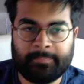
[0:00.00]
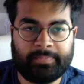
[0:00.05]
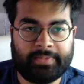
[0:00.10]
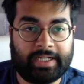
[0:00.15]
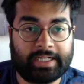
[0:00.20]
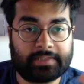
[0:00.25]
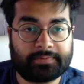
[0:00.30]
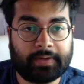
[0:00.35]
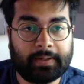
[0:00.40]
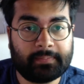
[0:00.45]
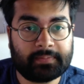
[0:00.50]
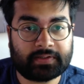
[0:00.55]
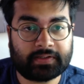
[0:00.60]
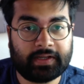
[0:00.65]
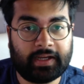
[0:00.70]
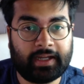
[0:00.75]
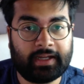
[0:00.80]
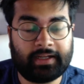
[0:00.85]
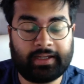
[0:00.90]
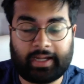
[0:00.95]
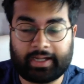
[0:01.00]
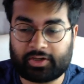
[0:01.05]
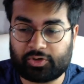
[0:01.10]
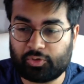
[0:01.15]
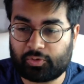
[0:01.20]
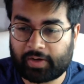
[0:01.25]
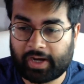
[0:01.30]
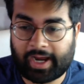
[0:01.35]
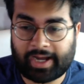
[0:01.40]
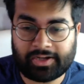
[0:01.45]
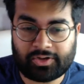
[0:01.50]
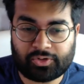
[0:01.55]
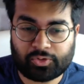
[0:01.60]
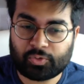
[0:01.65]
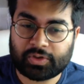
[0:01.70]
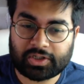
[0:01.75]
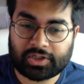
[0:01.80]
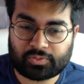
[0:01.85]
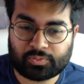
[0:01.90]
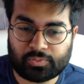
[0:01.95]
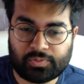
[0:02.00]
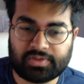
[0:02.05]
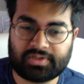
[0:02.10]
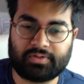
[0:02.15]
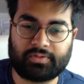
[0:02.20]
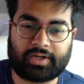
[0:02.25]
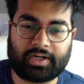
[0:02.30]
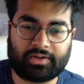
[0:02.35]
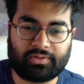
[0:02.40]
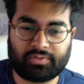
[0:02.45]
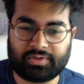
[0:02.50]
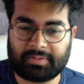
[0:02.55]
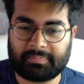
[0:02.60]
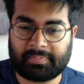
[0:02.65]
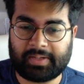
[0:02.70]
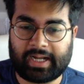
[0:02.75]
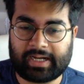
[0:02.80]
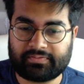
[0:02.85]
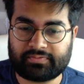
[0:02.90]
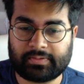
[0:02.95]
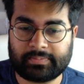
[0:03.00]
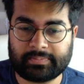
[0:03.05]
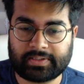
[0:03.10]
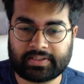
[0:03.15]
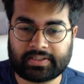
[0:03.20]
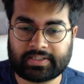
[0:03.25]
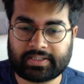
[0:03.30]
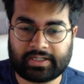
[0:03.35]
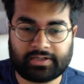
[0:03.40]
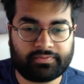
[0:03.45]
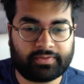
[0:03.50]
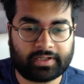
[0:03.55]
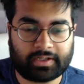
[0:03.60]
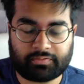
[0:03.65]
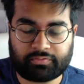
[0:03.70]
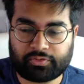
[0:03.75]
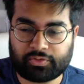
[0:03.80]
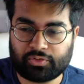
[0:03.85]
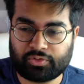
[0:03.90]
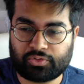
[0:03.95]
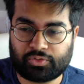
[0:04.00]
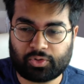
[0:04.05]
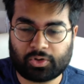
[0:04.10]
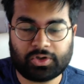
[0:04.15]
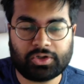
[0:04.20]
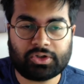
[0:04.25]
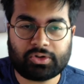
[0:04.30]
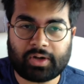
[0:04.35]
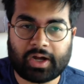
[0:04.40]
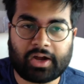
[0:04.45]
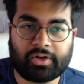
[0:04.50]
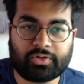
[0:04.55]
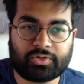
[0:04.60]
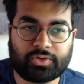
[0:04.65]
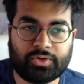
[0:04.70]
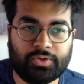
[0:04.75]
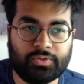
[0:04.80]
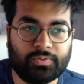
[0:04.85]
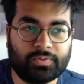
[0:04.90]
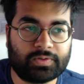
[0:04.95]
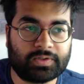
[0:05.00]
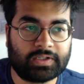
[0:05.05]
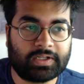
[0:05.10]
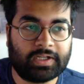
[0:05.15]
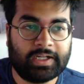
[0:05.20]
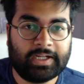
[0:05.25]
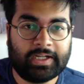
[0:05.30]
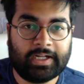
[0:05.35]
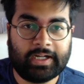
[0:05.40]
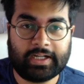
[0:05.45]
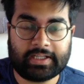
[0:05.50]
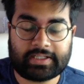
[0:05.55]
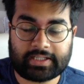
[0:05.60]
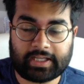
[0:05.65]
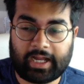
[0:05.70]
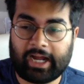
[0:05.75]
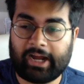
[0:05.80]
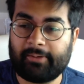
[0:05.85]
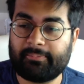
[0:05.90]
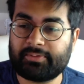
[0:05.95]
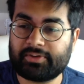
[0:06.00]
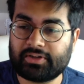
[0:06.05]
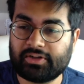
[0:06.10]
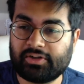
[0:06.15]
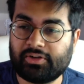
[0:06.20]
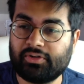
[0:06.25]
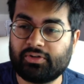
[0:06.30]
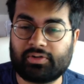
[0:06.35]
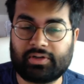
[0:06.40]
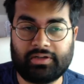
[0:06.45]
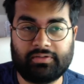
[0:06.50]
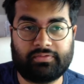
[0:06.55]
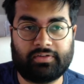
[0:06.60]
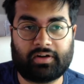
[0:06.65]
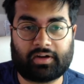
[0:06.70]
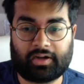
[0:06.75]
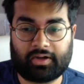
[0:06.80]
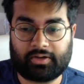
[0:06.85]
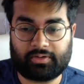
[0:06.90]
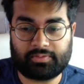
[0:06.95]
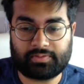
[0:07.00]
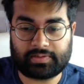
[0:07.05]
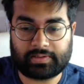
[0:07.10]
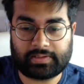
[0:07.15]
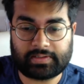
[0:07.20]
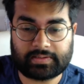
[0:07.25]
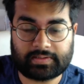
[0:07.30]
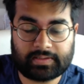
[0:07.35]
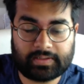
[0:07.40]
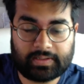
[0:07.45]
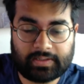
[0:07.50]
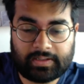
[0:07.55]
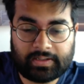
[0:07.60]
That's why I'm saying, like, you can know the tools, you can know the platforms and stuff, and if you don't know how to use it, it's absolutely fucking useless.